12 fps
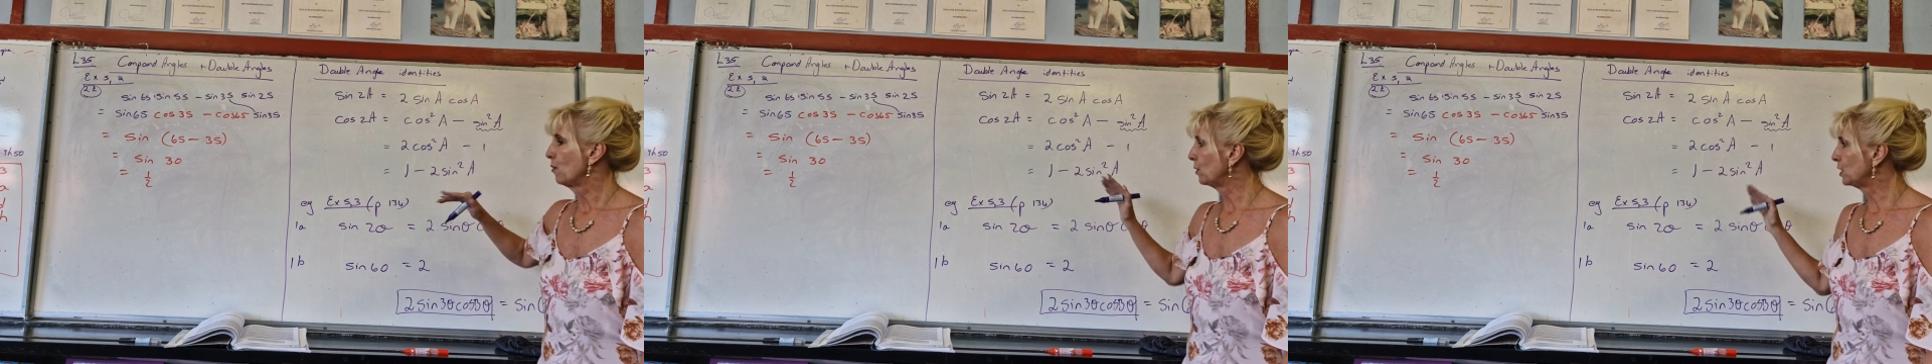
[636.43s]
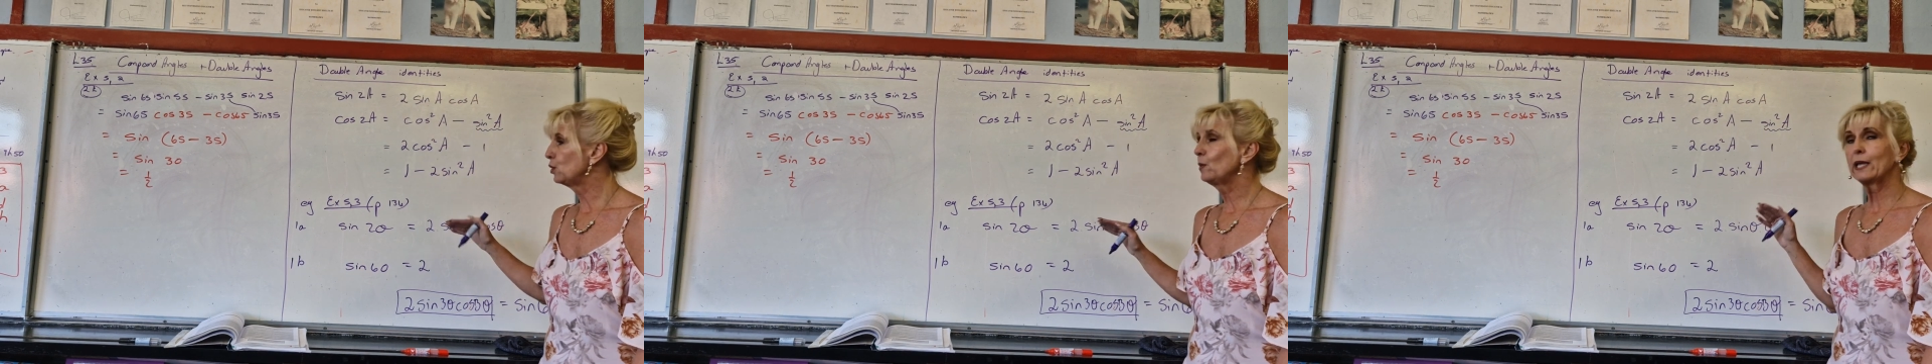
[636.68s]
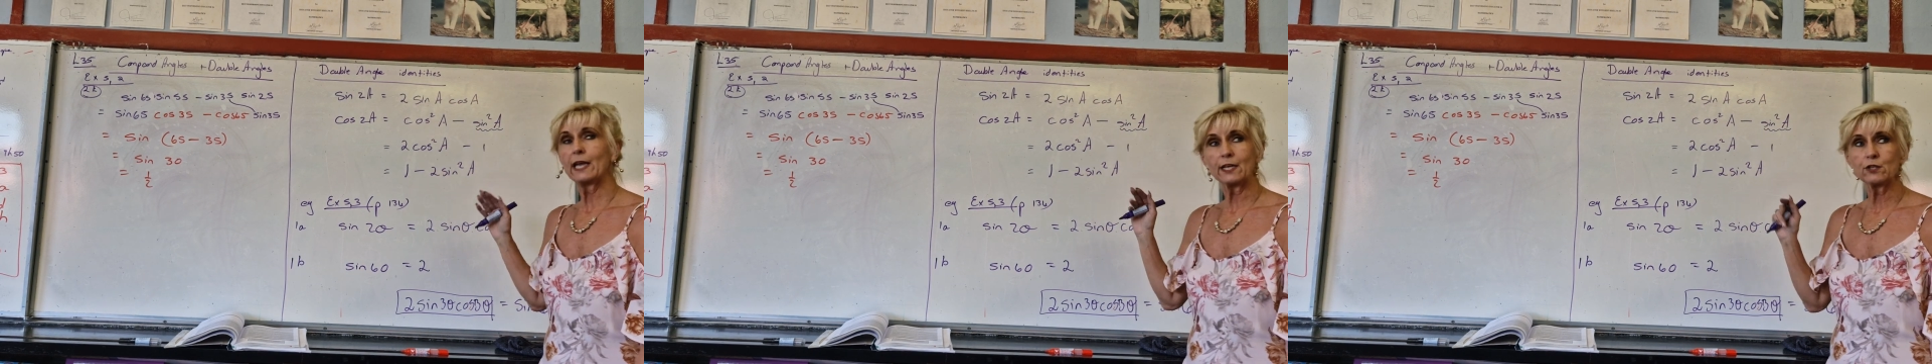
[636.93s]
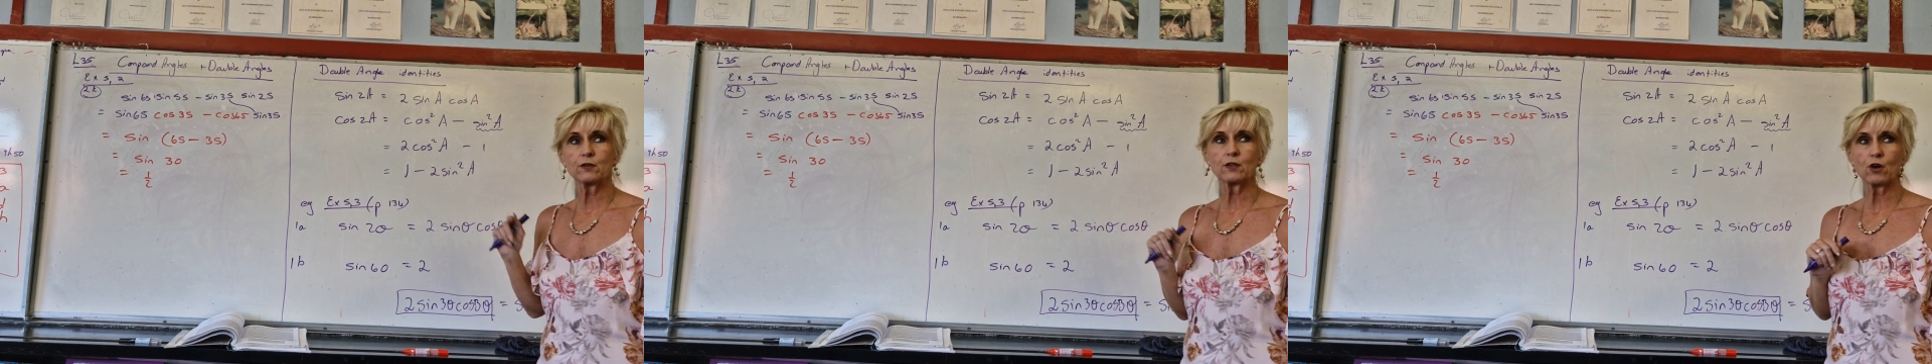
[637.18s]
When we
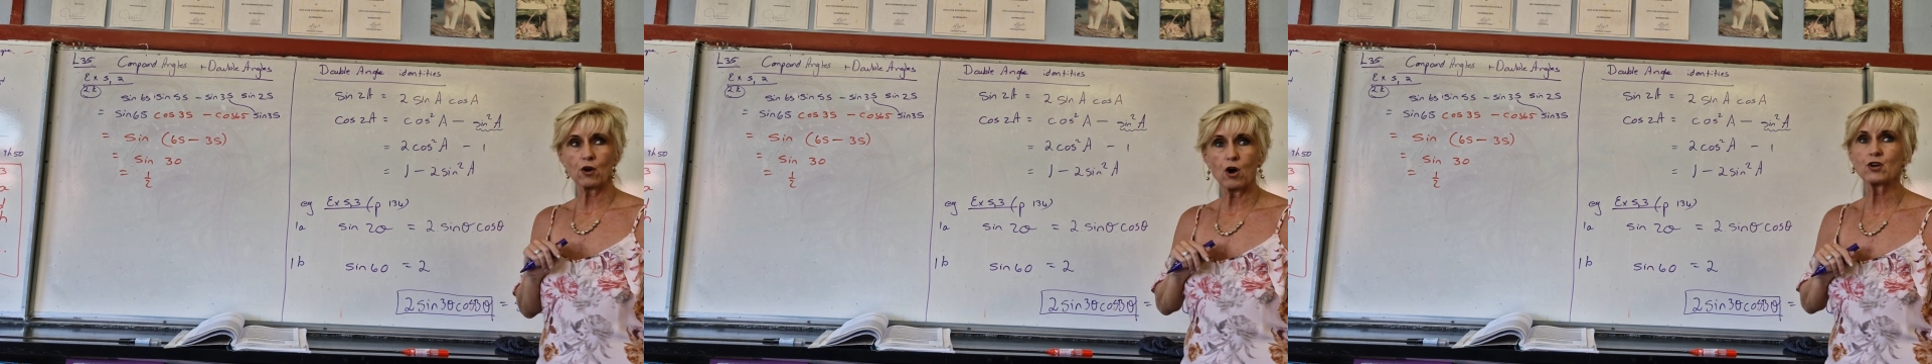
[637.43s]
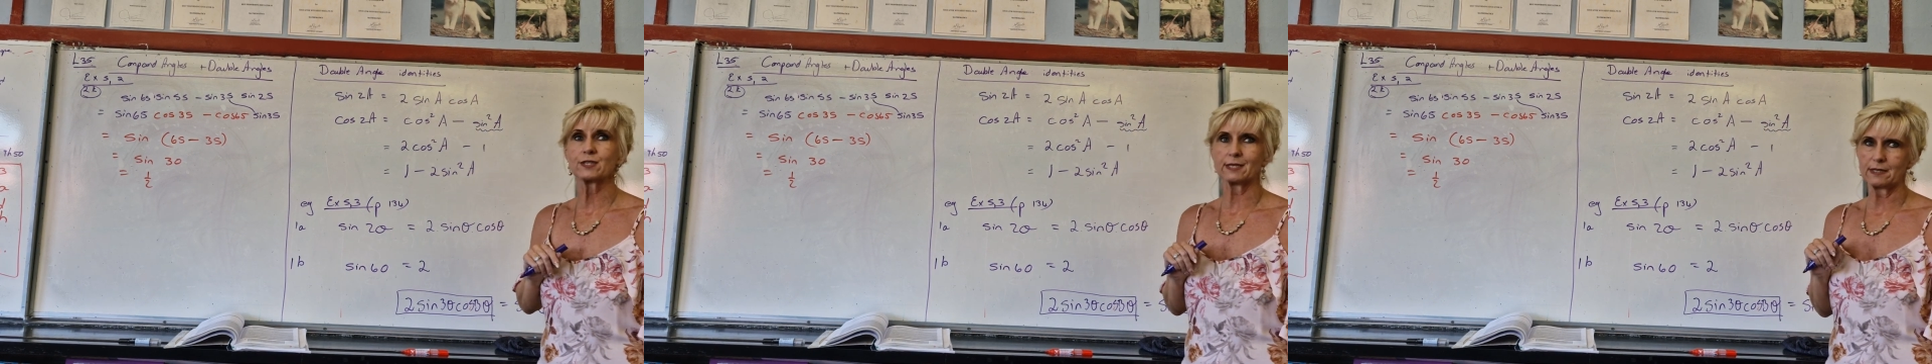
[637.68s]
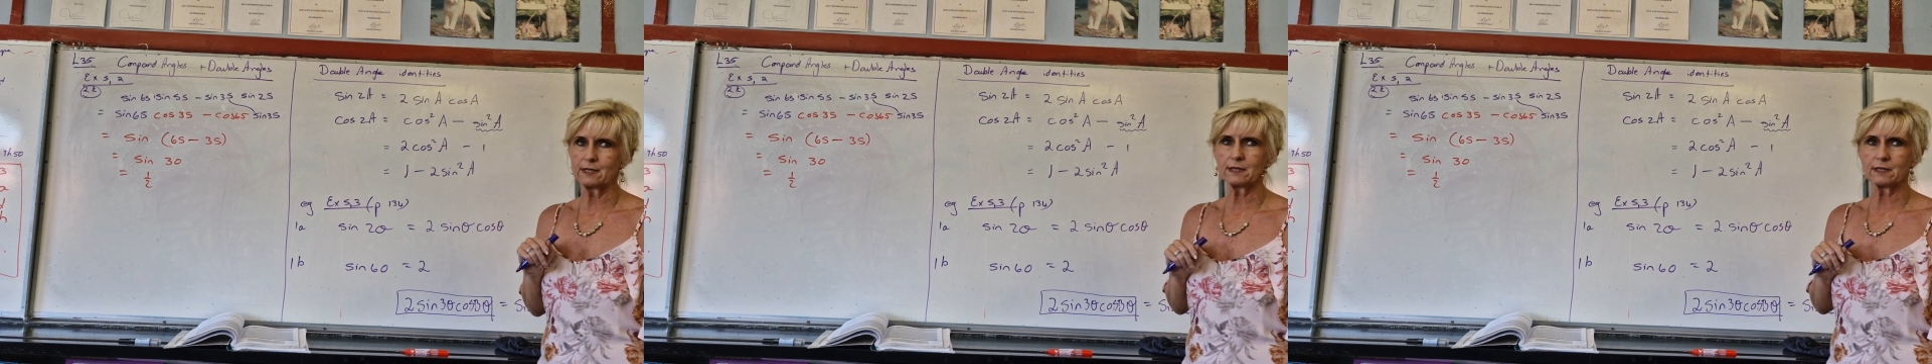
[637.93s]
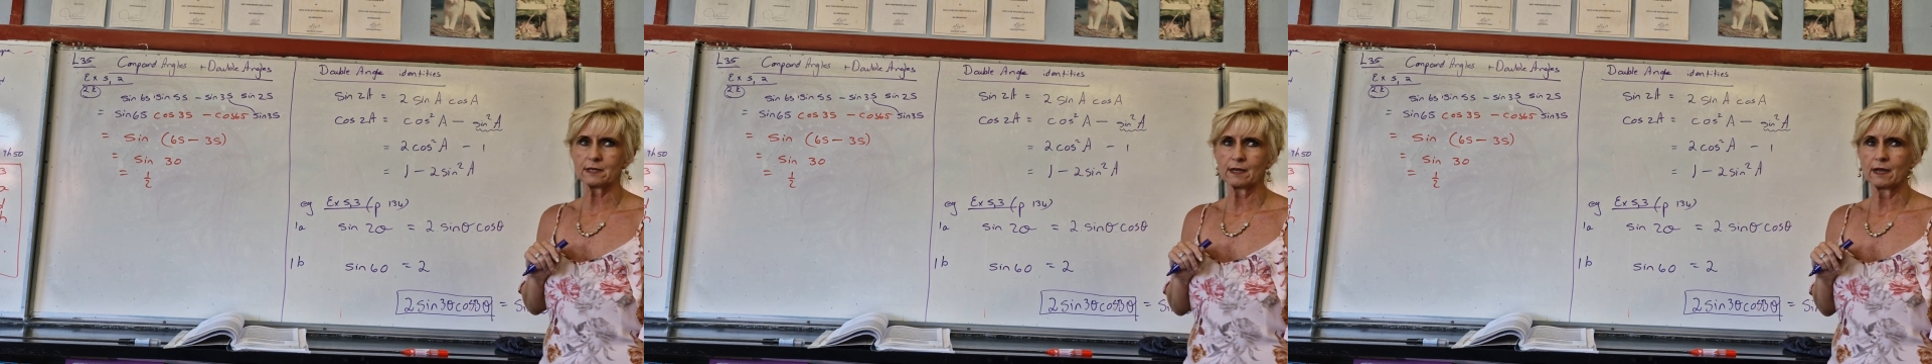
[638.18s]
get to the
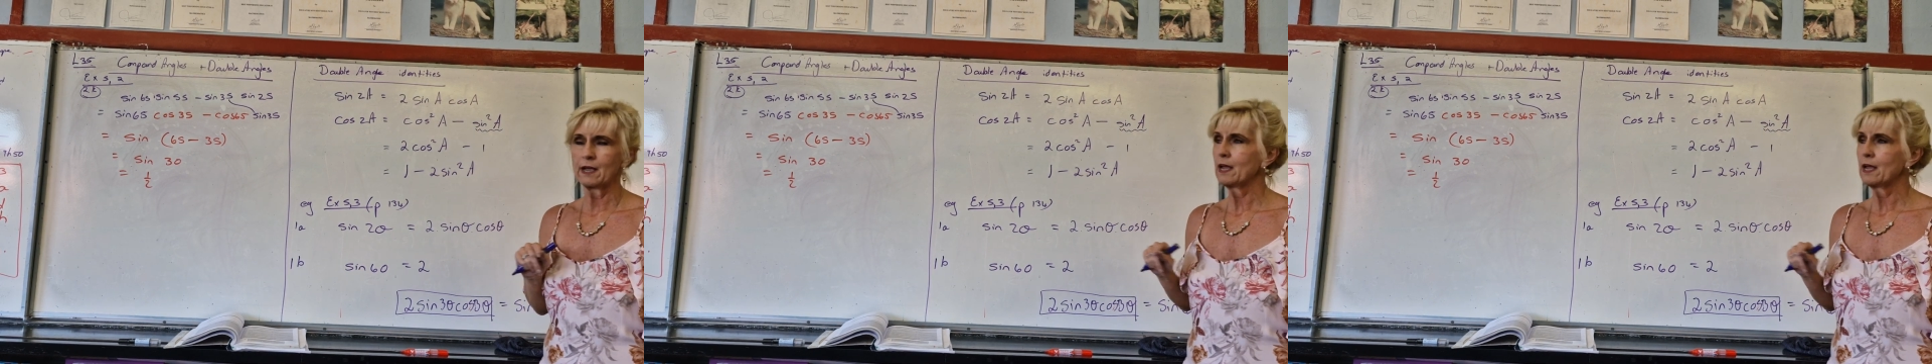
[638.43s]
causes,